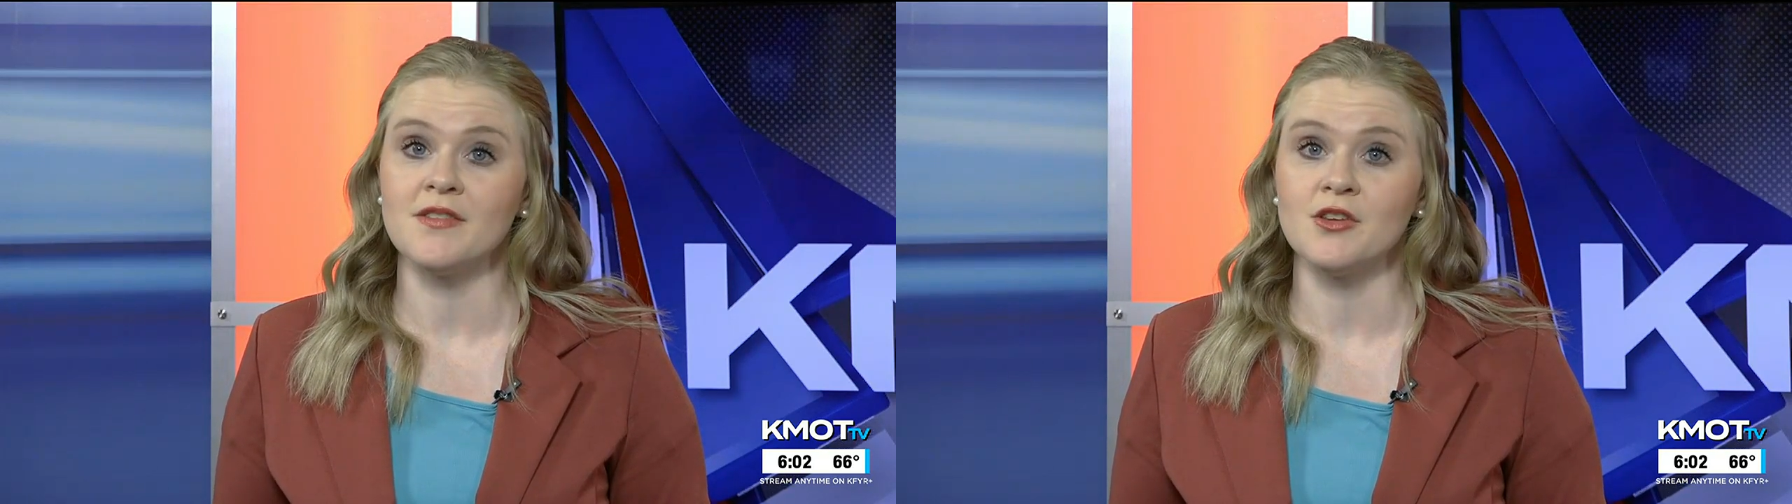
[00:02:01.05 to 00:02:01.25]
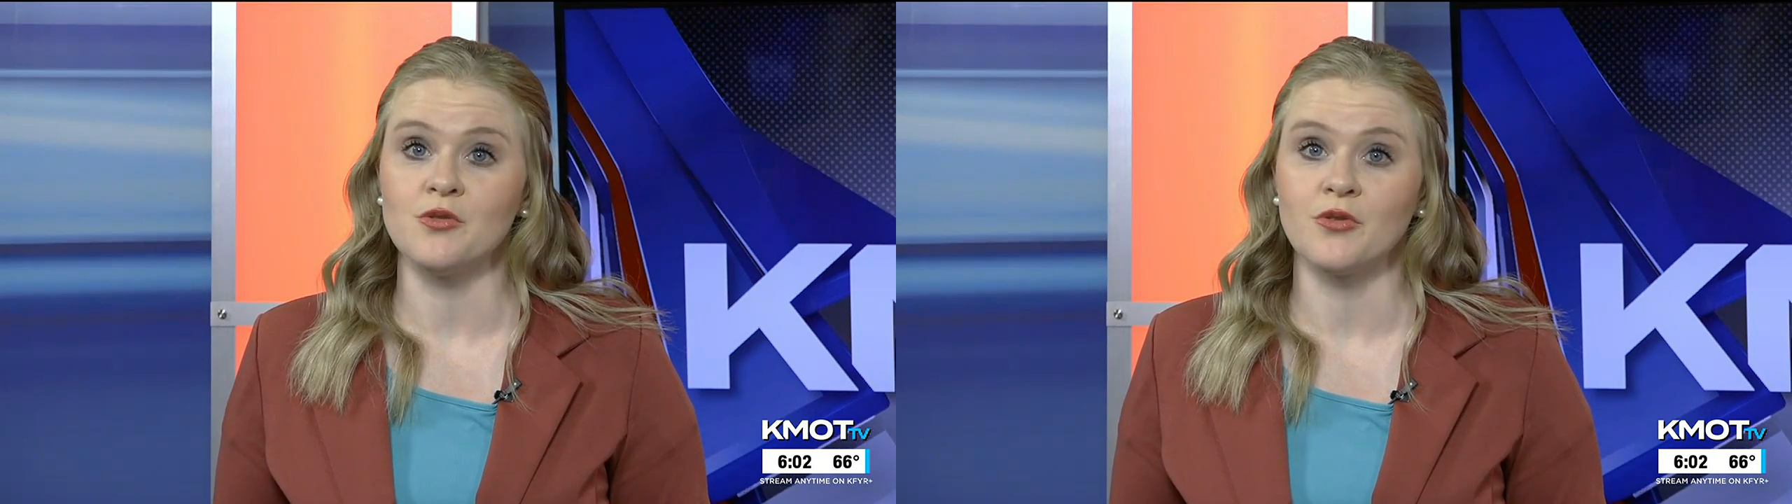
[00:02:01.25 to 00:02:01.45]

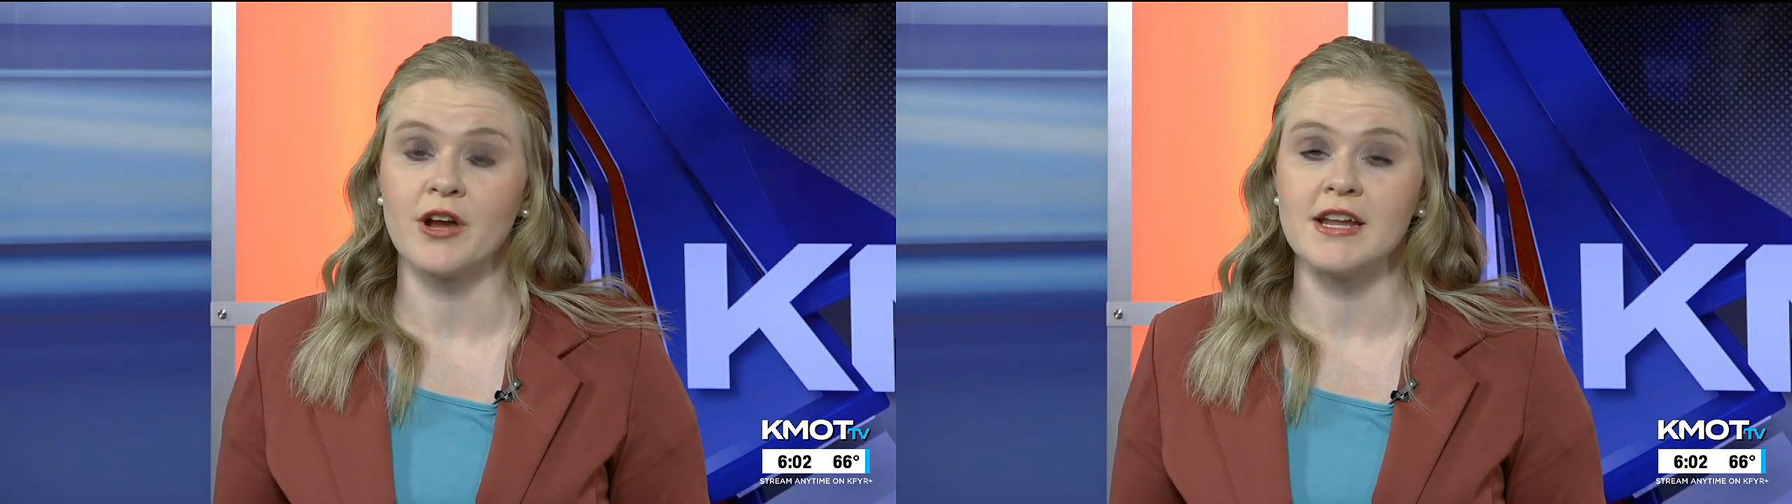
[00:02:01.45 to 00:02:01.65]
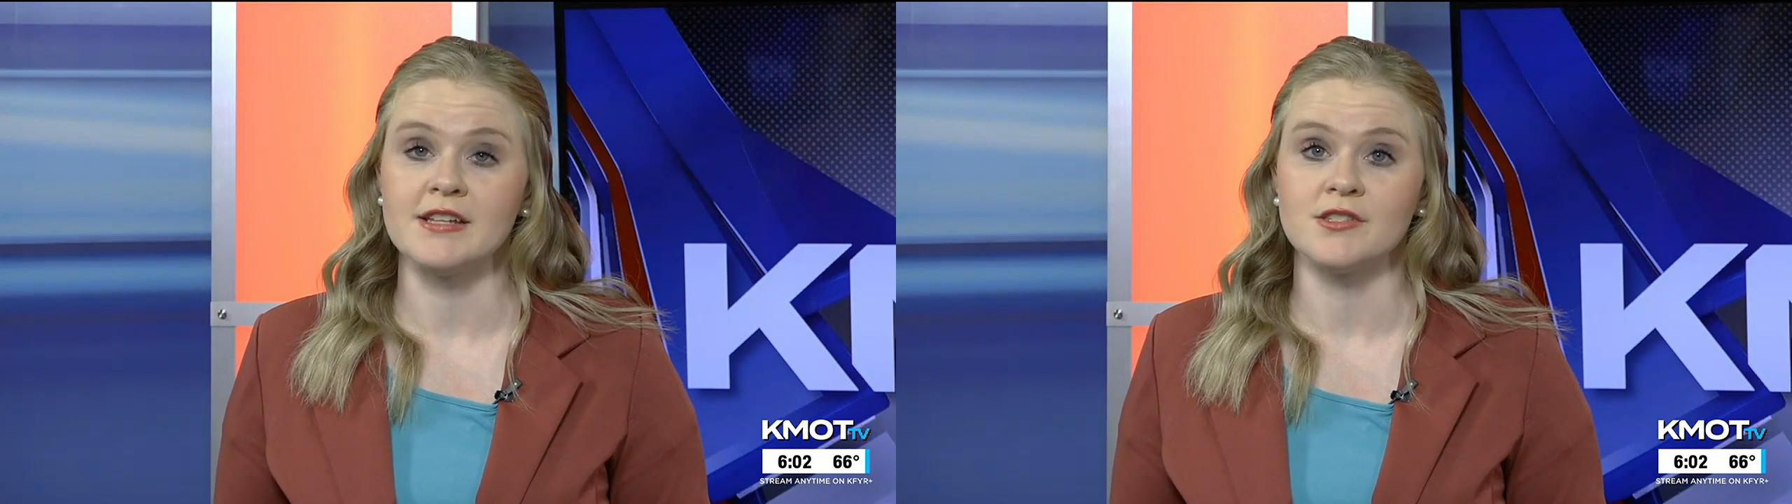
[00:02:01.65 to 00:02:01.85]
the
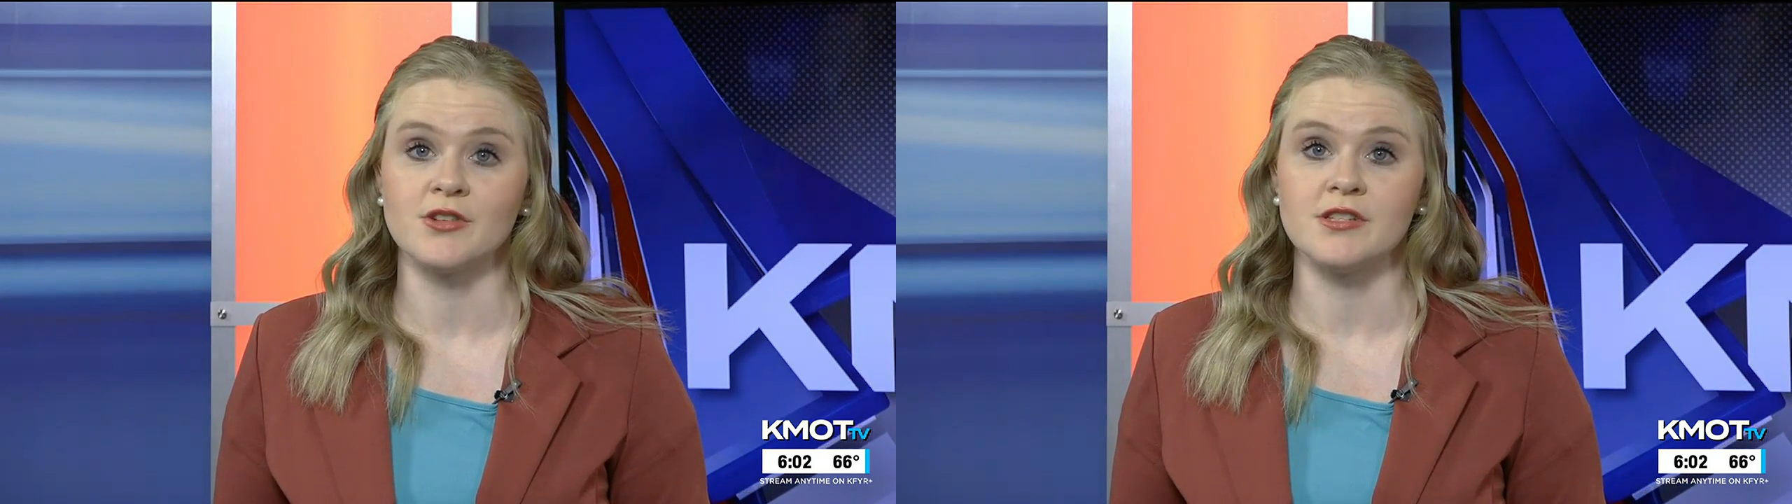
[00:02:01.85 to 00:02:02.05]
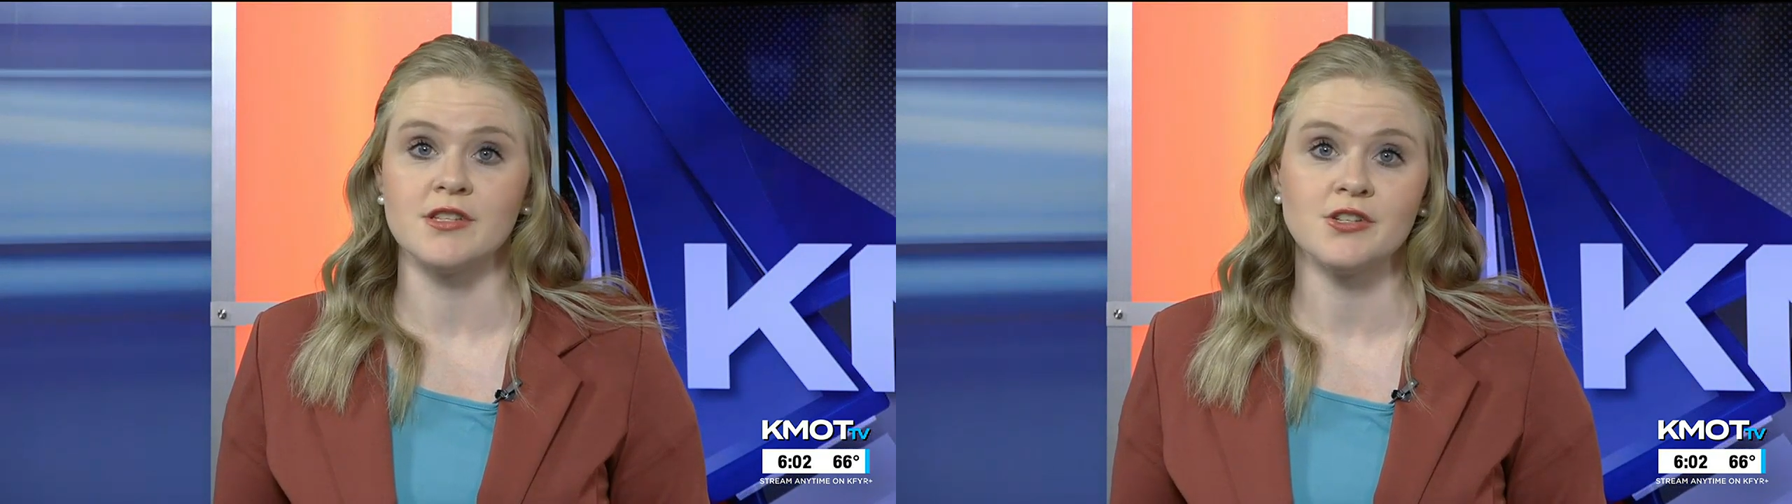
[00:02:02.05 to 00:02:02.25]
Ukrainians'
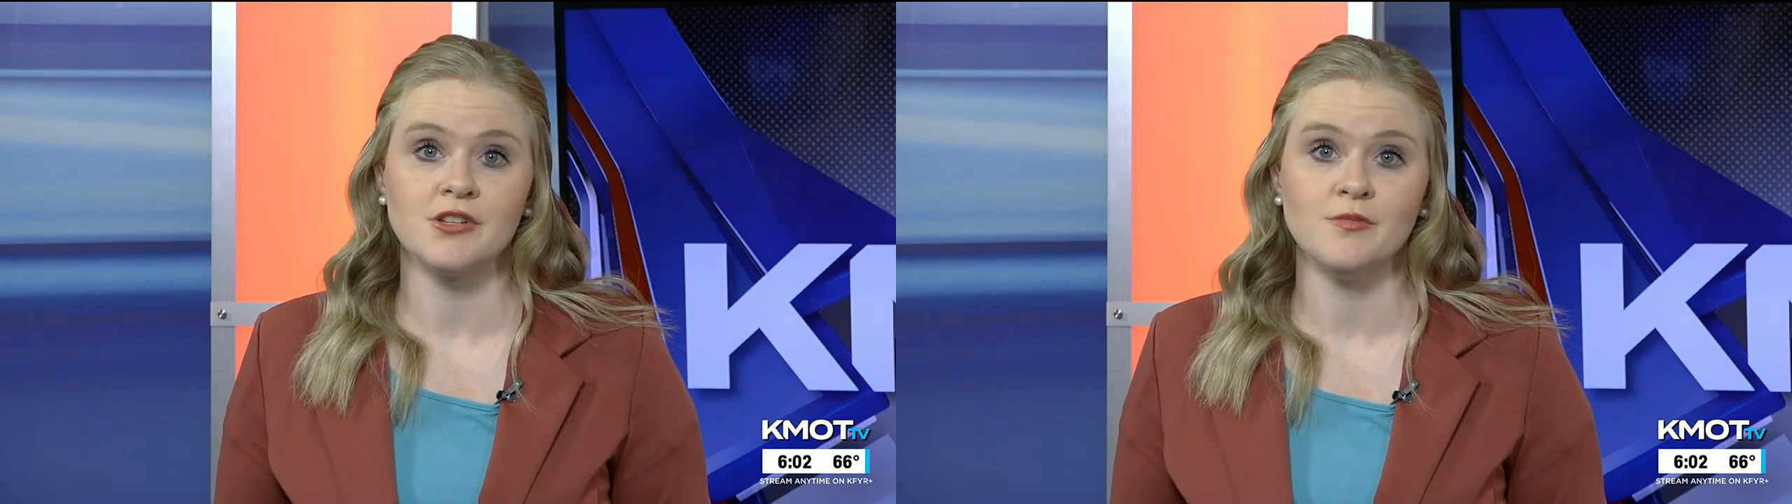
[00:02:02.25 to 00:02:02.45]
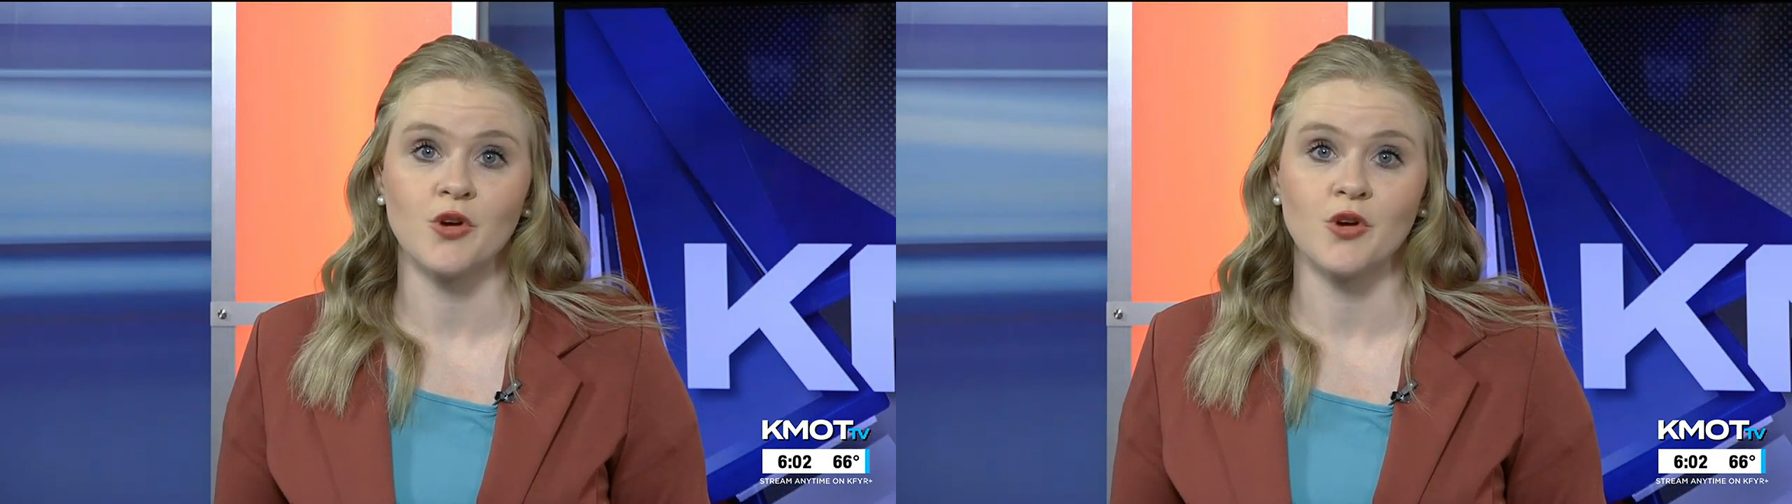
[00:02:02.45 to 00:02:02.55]
transition more